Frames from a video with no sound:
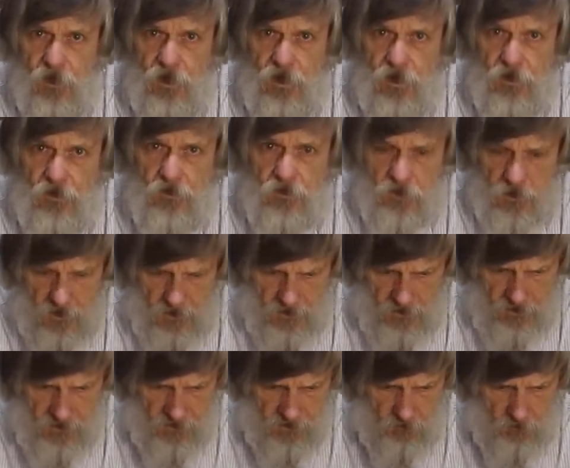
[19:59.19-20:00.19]
And
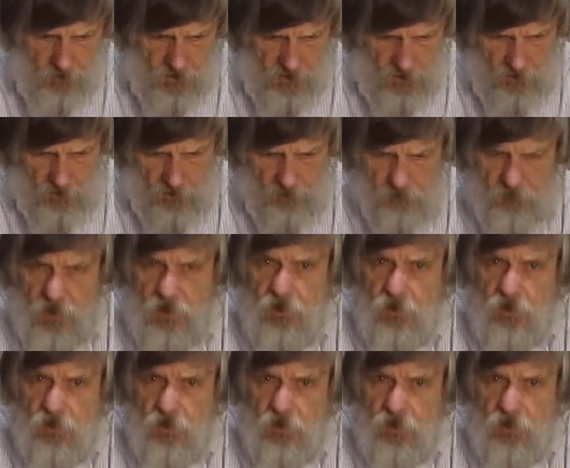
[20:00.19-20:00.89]
here we are.